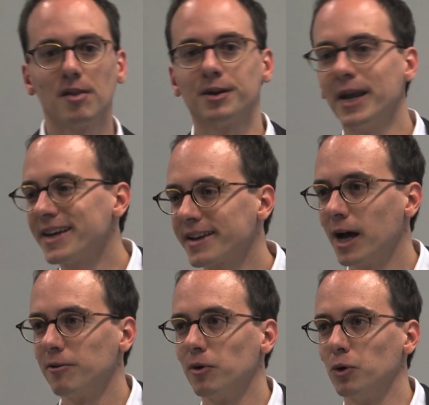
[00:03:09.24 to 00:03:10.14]
the naked
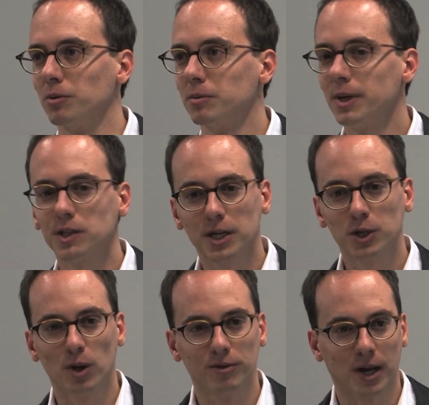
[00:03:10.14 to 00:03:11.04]
iPhone, let's say
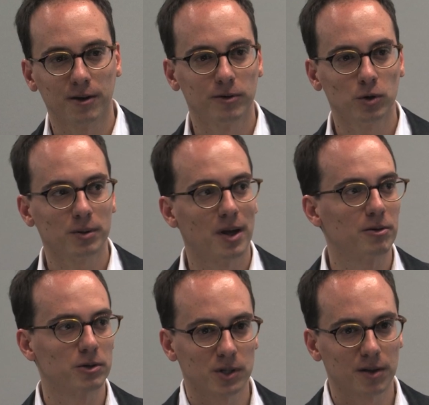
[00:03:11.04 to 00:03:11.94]
you have an iPhone and
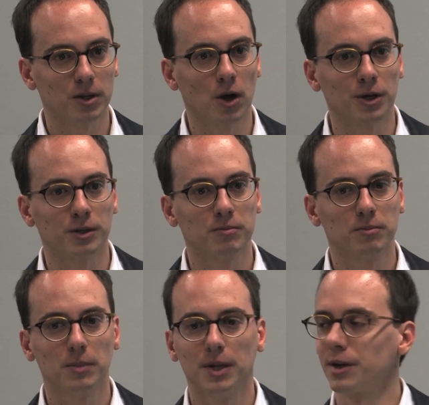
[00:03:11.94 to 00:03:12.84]
there's nothing on it,
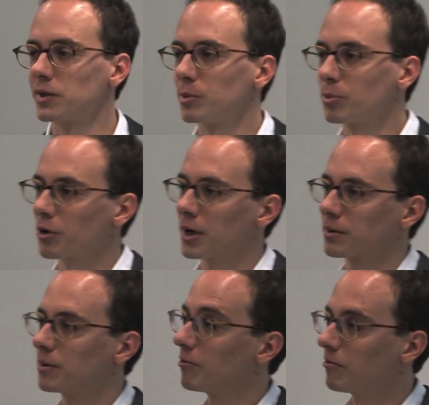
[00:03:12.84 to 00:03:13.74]
and then it's a
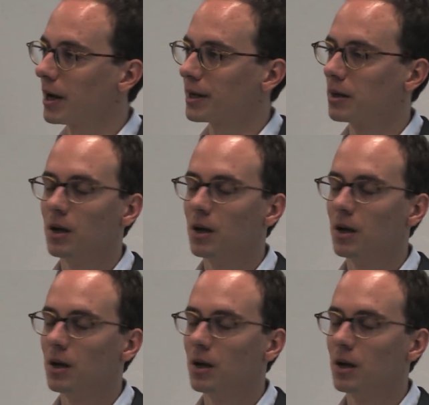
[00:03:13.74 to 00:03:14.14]
product, fine.